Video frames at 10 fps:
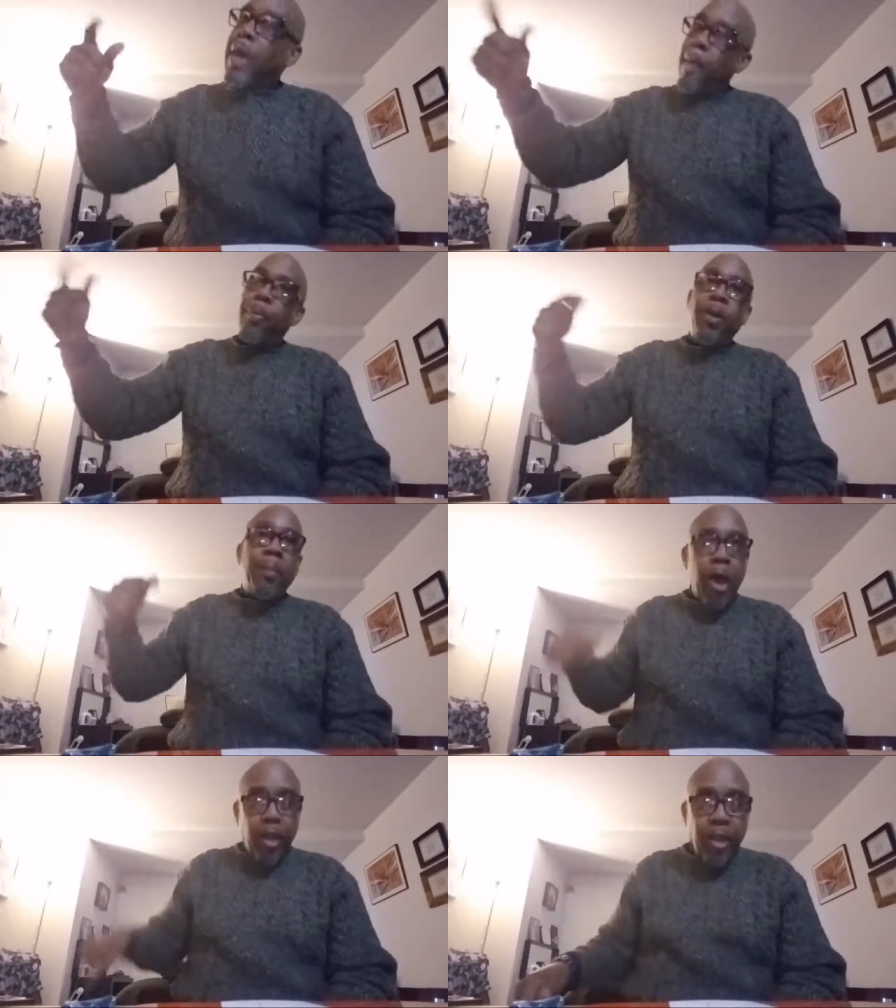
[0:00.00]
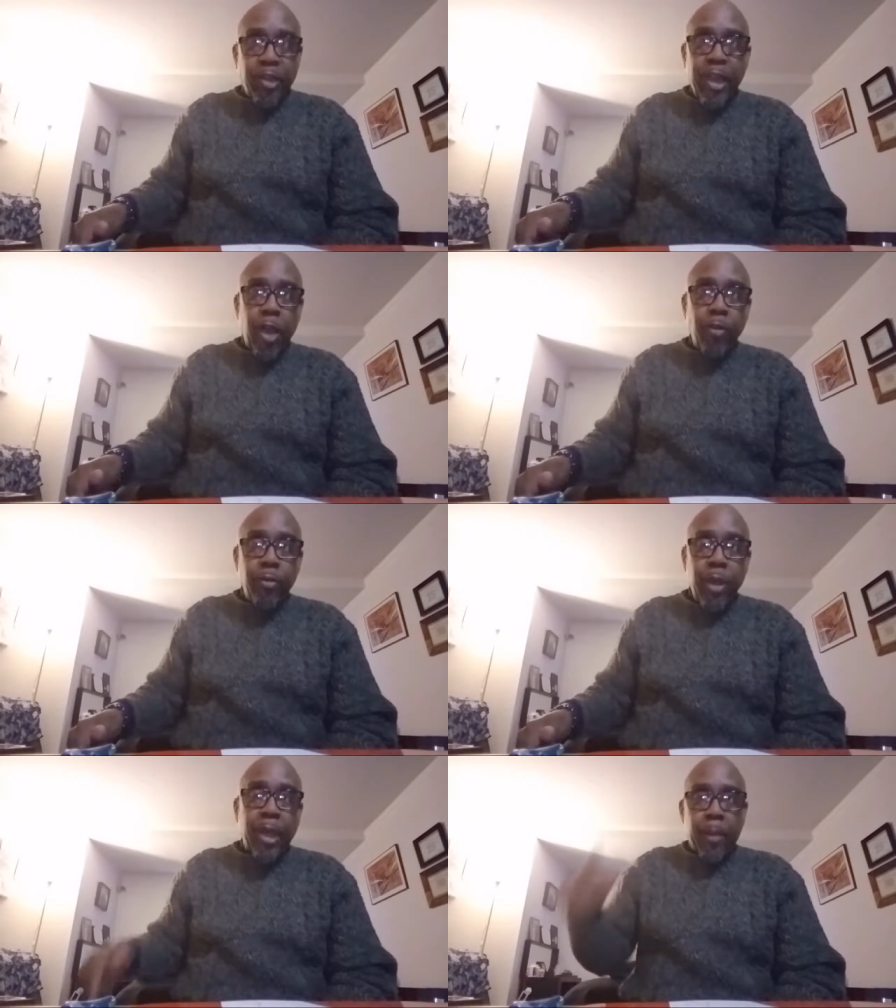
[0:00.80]
I put it in my other account.
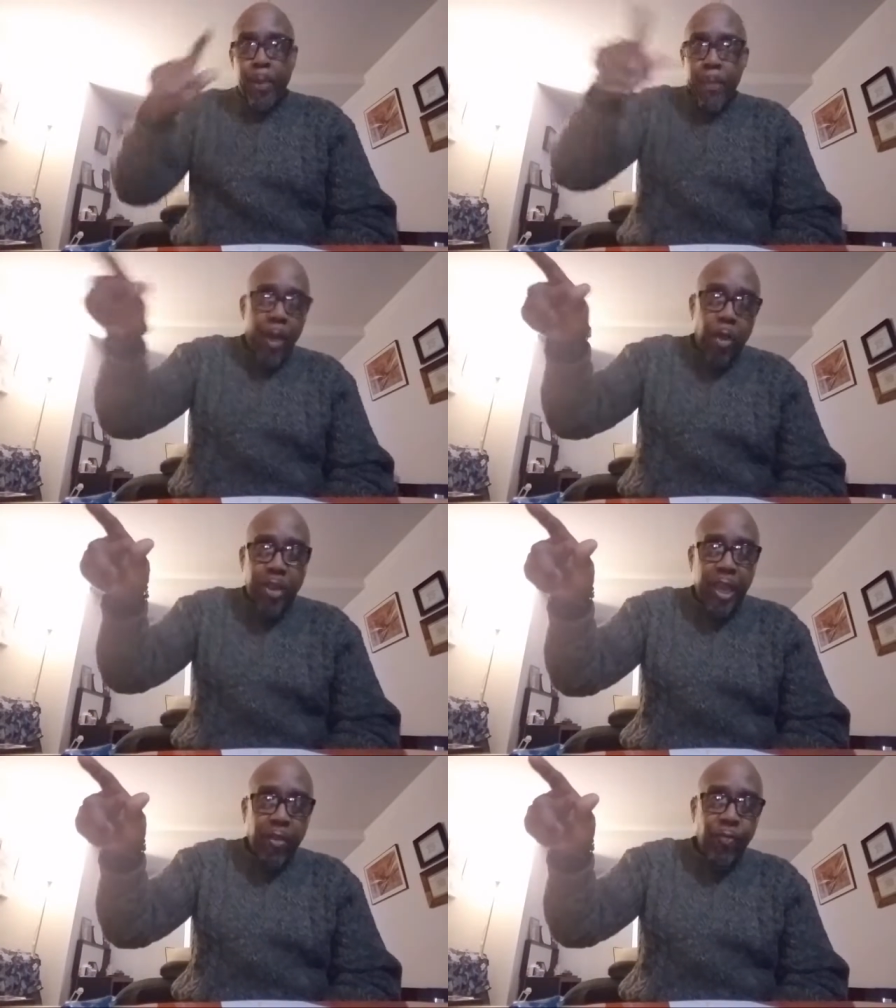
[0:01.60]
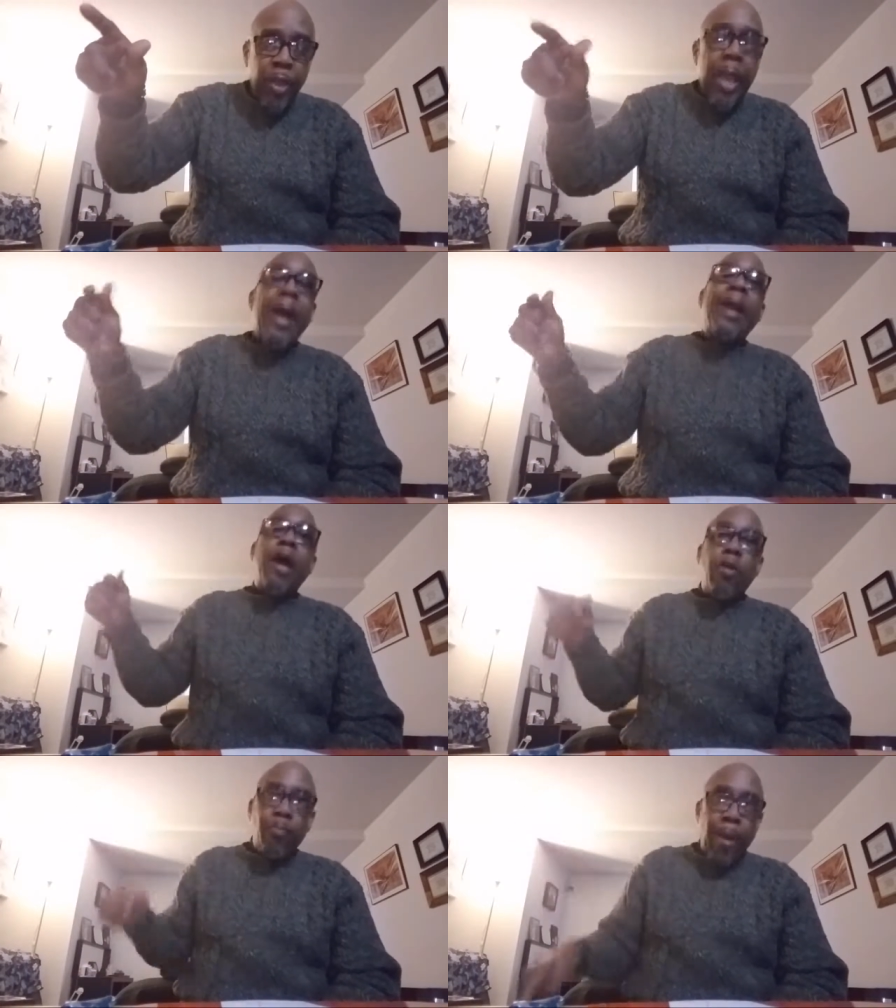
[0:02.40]
I got a PayPal account and I
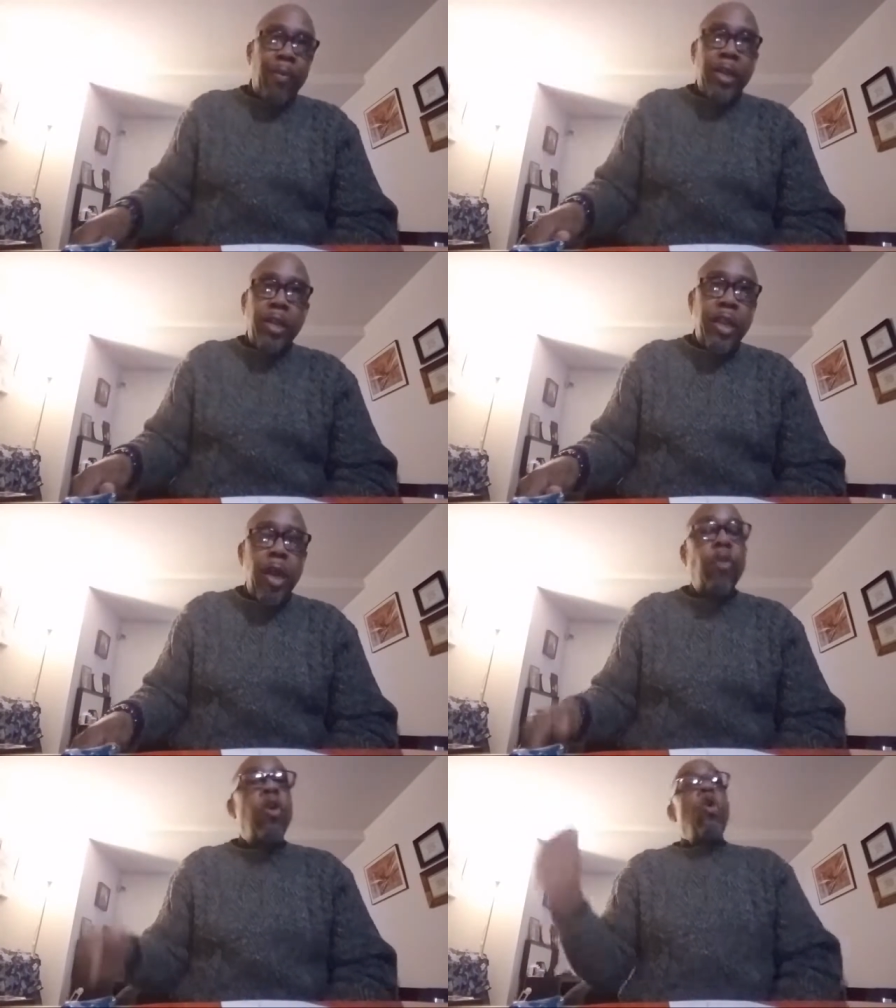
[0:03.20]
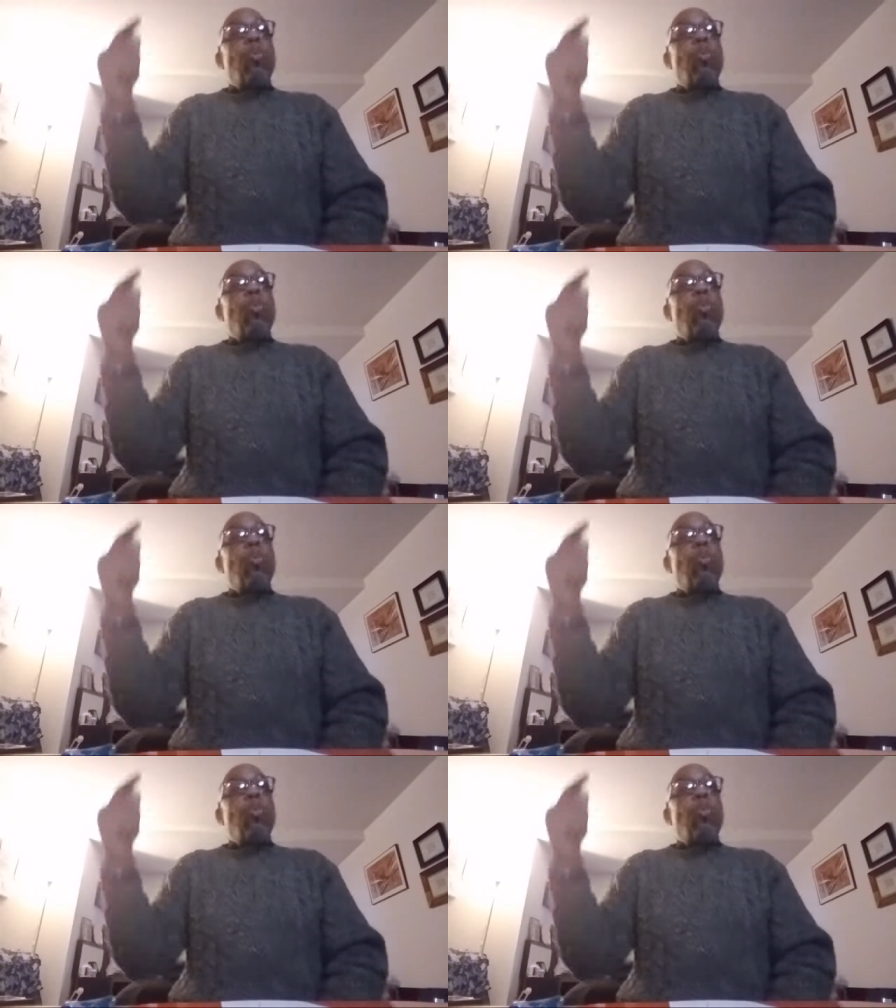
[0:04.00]
got my regular account.